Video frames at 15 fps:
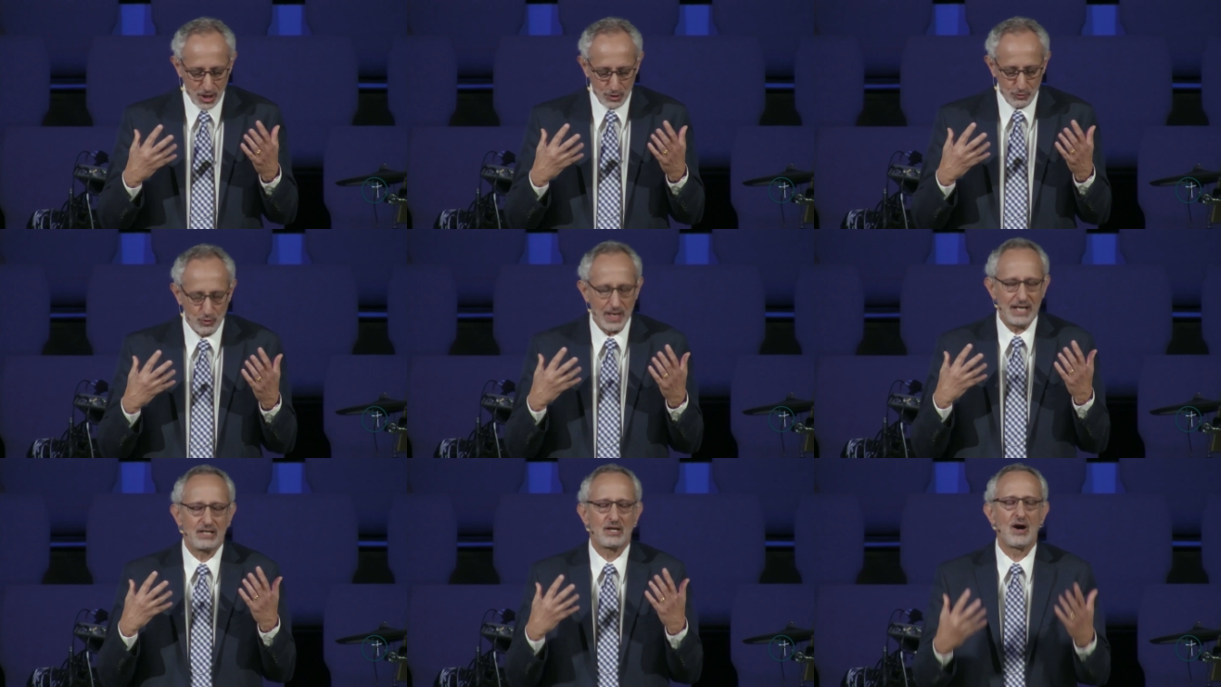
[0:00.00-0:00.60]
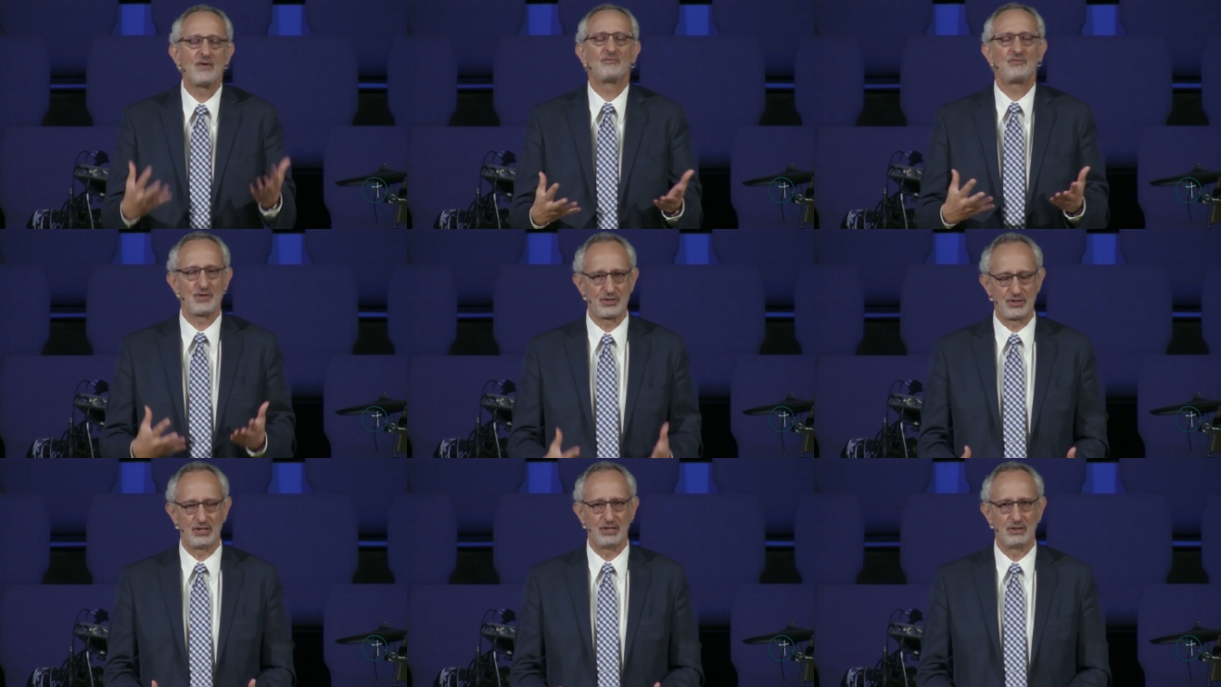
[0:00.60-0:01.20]
a great
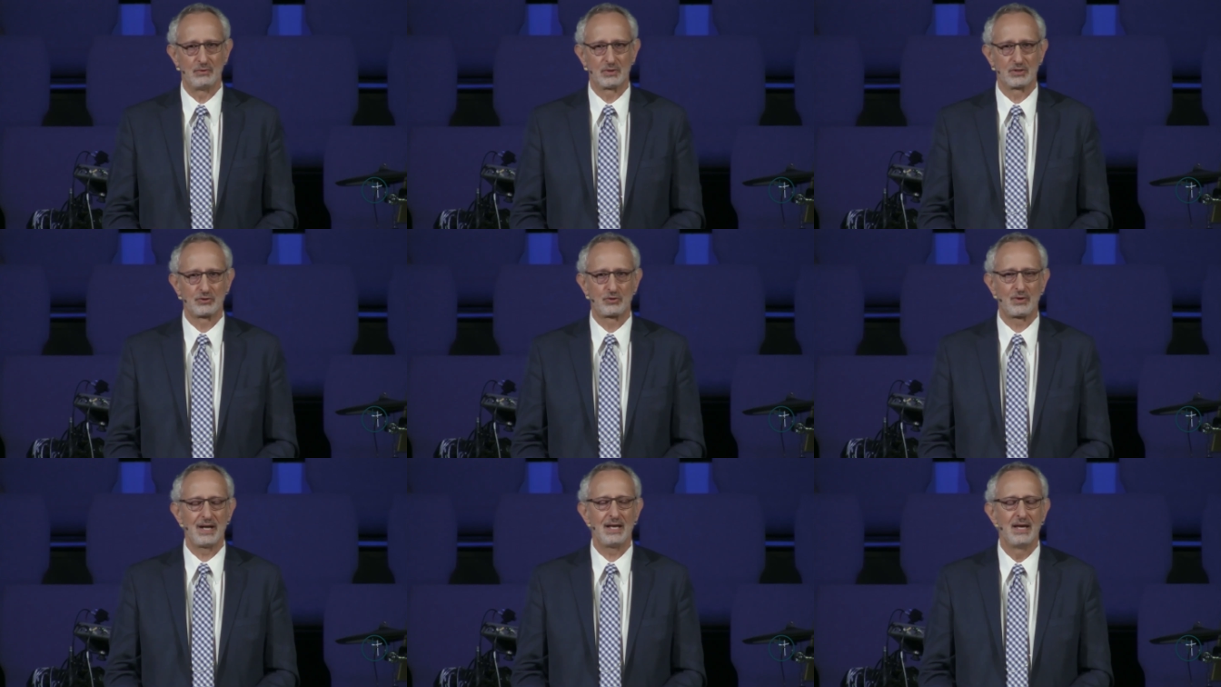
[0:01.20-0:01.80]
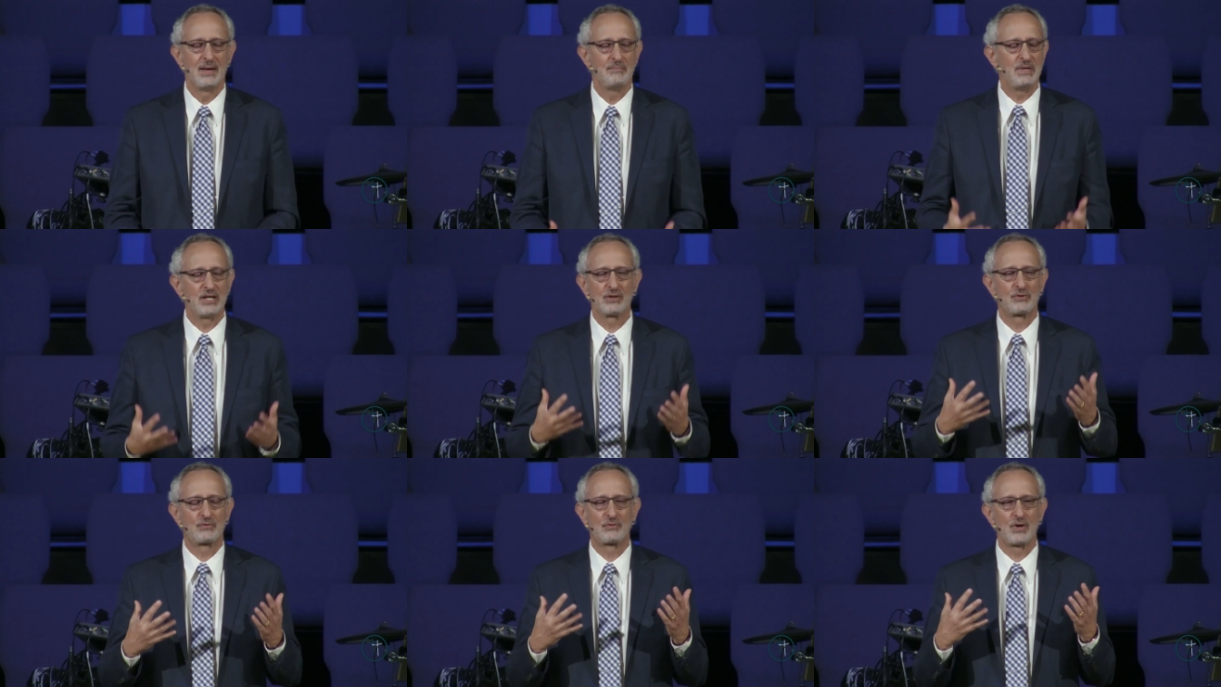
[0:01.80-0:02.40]
comfort to you, it'll great,
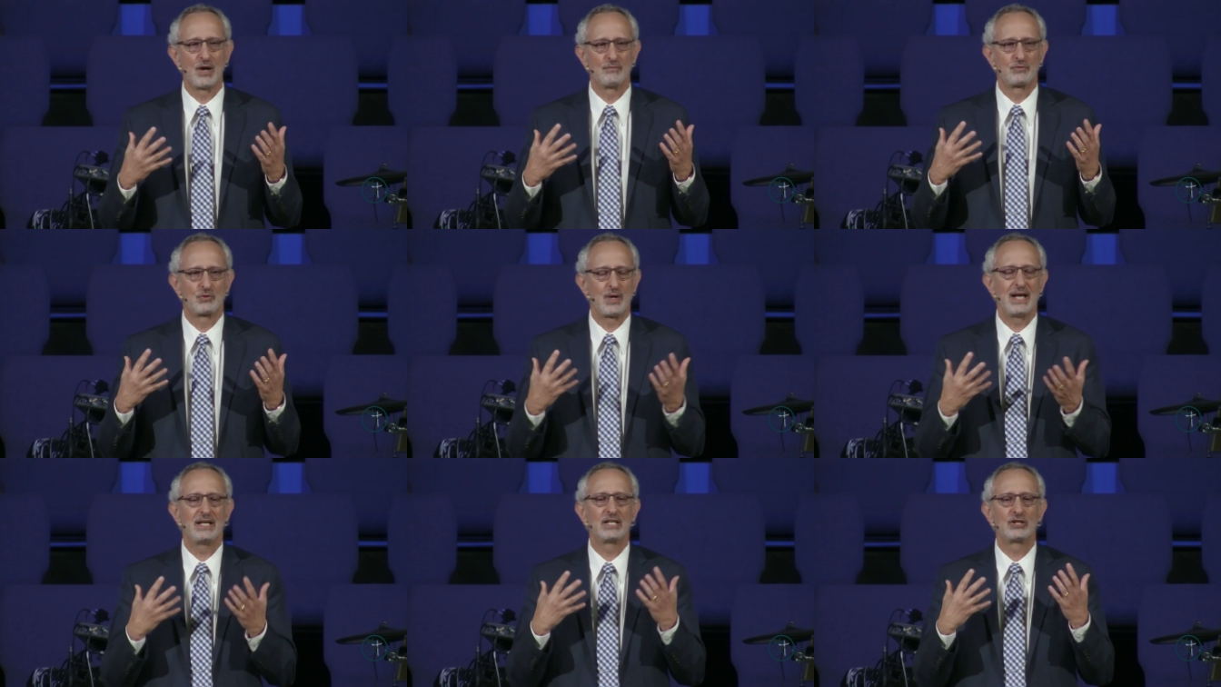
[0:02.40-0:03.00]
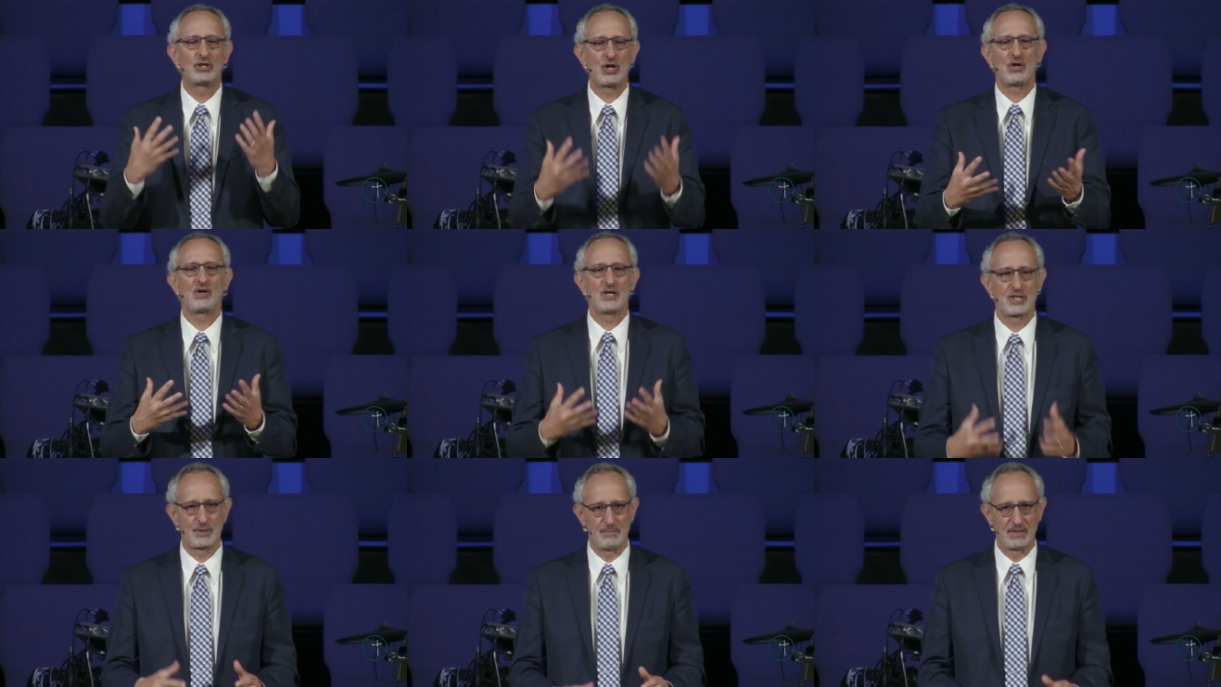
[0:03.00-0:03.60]
be a, of great
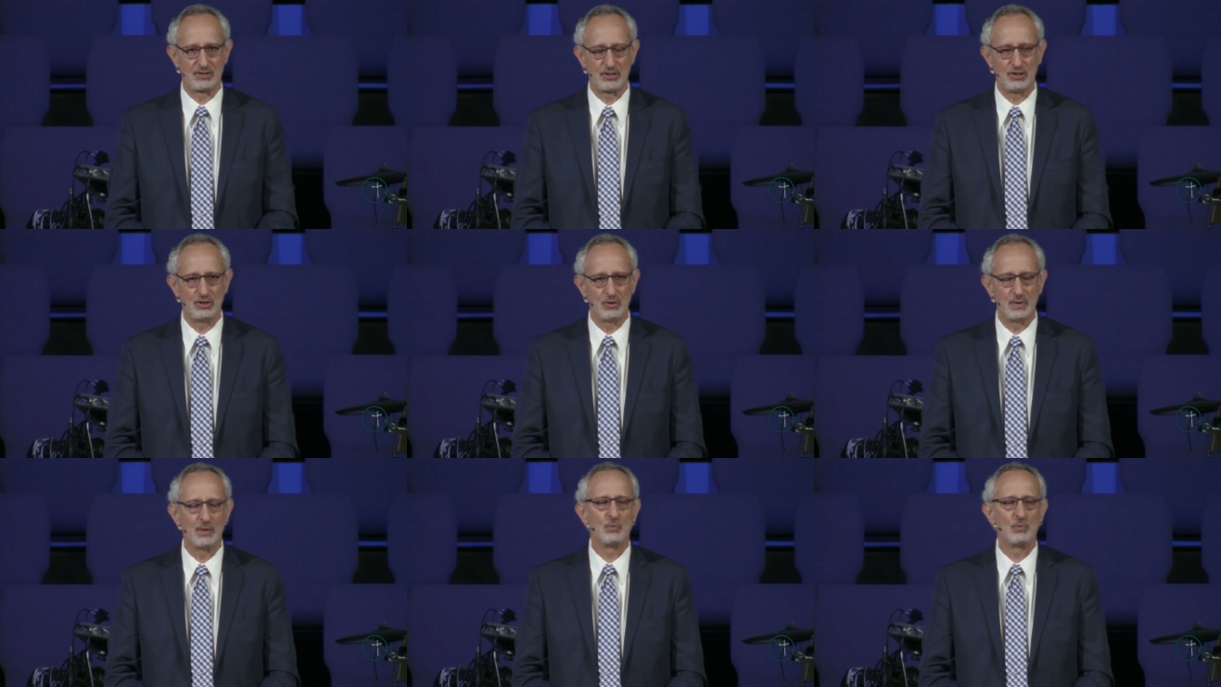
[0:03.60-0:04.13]
encouragement to you.